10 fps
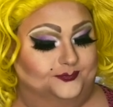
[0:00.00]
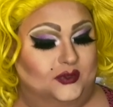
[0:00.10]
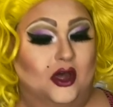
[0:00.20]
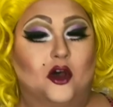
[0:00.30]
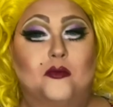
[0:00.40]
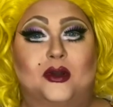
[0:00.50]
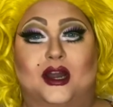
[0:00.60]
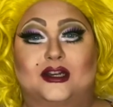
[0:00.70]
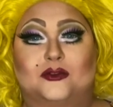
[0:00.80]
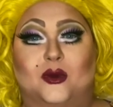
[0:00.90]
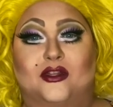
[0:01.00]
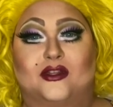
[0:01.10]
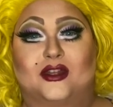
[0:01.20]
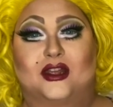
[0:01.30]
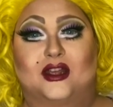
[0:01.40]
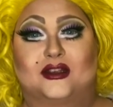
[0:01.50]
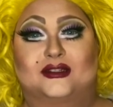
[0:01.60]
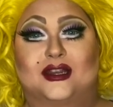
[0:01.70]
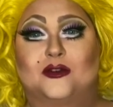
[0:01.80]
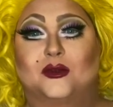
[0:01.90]
co-branded with the
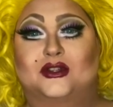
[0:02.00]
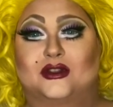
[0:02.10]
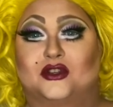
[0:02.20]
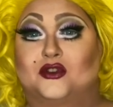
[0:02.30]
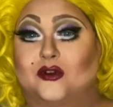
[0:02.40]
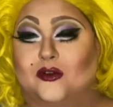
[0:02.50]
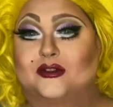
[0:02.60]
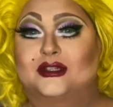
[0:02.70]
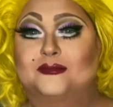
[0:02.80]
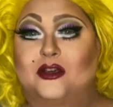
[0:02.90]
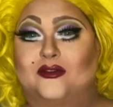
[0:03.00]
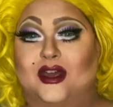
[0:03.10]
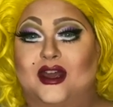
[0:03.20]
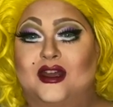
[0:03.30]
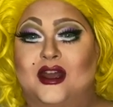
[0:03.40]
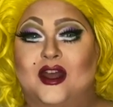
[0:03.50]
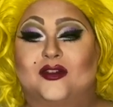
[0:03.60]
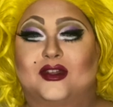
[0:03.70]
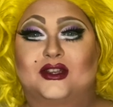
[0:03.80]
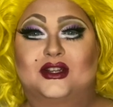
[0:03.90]
sequel to the Trolls movie.
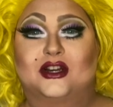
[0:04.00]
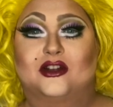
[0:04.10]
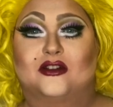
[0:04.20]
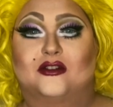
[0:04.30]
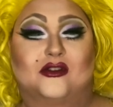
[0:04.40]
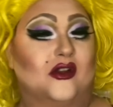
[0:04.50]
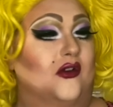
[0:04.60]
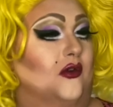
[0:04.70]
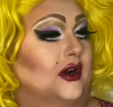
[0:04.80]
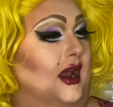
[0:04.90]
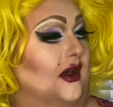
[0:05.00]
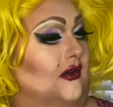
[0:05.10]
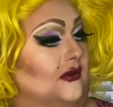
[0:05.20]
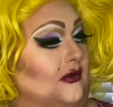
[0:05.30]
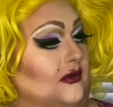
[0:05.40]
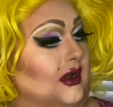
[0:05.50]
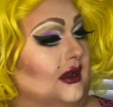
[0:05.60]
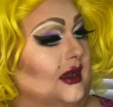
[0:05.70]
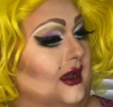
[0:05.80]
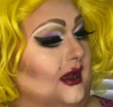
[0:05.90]
These are
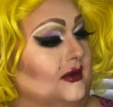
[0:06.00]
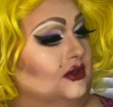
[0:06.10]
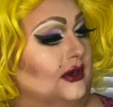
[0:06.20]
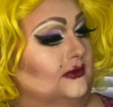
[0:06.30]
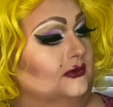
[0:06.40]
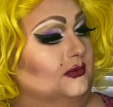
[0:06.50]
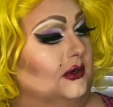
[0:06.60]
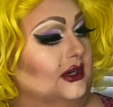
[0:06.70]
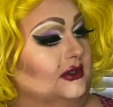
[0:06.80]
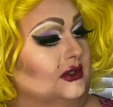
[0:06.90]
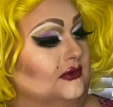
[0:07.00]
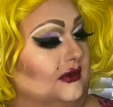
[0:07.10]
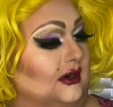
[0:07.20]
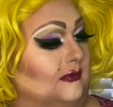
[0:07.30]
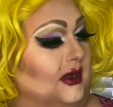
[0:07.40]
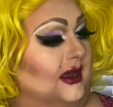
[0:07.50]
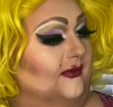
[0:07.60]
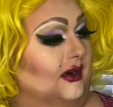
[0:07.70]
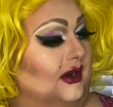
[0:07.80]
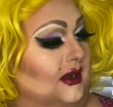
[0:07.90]
Oreo, Trolls World Tour,
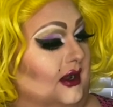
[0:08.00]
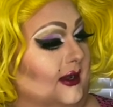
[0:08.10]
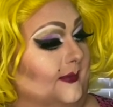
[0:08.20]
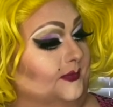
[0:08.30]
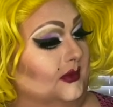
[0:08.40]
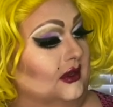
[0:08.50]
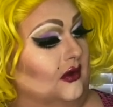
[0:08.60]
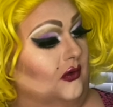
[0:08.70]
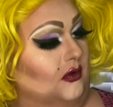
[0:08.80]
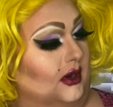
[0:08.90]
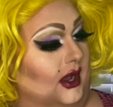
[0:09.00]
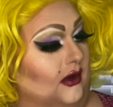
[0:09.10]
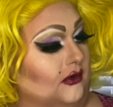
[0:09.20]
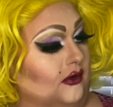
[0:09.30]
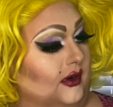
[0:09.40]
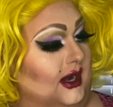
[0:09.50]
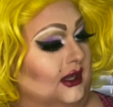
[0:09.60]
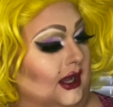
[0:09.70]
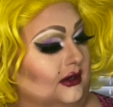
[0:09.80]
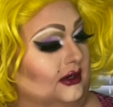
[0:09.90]
whatever. Oreo green
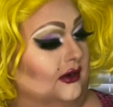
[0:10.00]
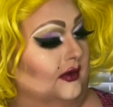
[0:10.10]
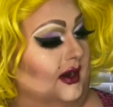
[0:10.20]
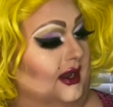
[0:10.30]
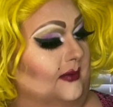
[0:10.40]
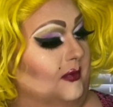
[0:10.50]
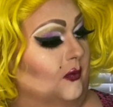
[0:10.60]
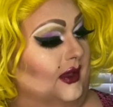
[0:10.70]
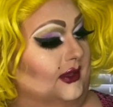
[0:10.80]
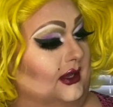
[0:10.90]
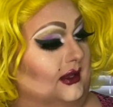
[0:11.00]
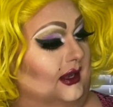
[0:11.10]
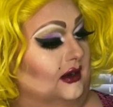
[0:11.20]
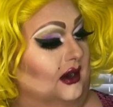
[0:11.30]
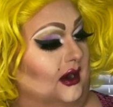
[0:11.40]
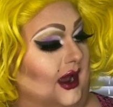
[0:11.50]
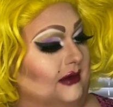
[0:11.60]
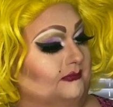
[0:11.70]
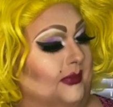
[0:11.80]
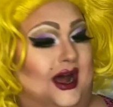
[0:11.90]
colored cream with glitter
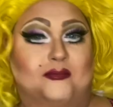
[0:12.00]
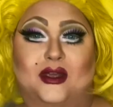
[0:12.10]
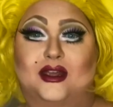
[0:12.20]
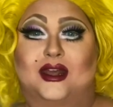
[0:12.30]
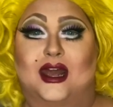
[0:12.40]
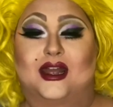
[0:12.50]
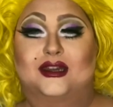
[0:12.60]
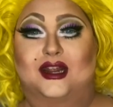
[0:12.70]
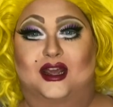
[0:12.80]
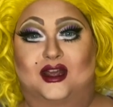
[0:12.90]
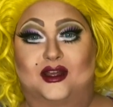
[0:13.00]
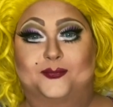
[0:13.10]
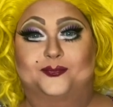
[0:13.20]
and popping candy.